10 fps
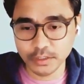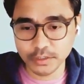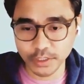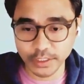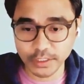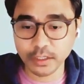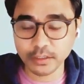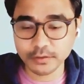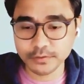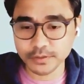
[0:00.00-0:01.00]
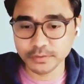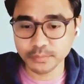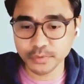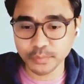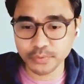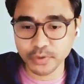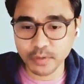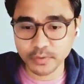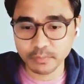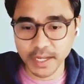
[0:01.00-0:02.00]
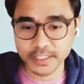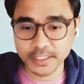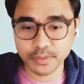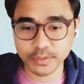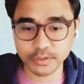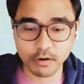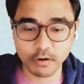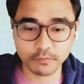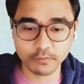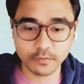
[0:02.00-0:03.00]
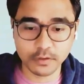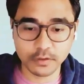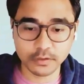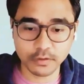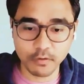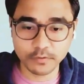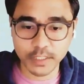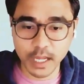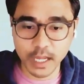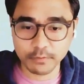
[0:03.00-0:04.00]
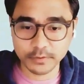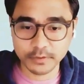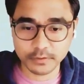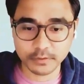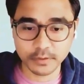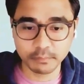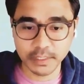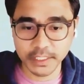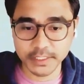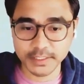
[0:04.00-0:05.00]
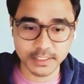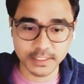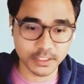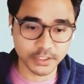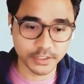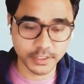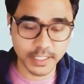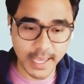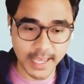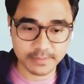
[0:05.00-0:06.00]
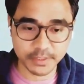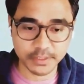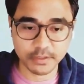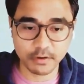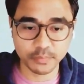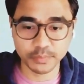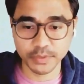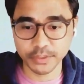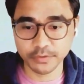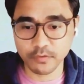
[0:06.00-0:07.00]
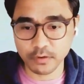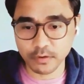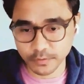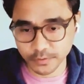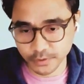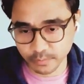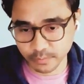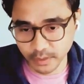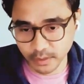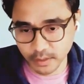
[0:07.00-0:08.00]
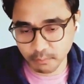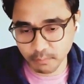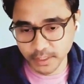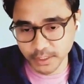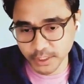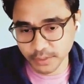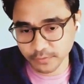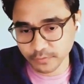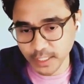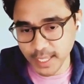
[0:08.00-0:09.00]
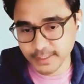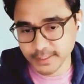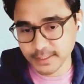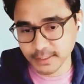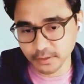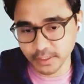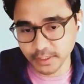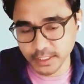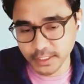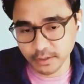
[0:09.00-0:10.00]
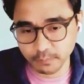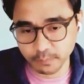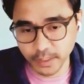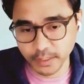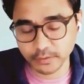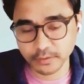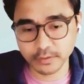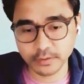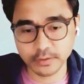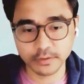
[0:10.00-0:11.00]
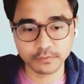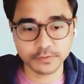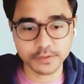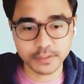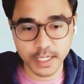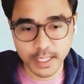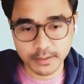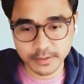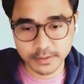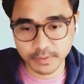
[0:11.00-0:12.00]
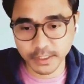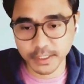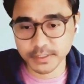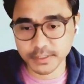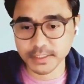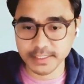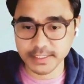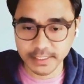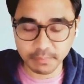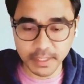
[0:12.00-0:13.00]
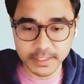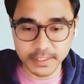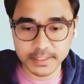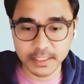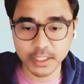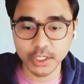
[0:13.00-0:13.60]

So in conclusion, the proper management of the over-the-counter medications is a critical aspect of preparing for colonoscopy. By carefully adjusting your intake of pain relievers, allergy medications, and sleep aids,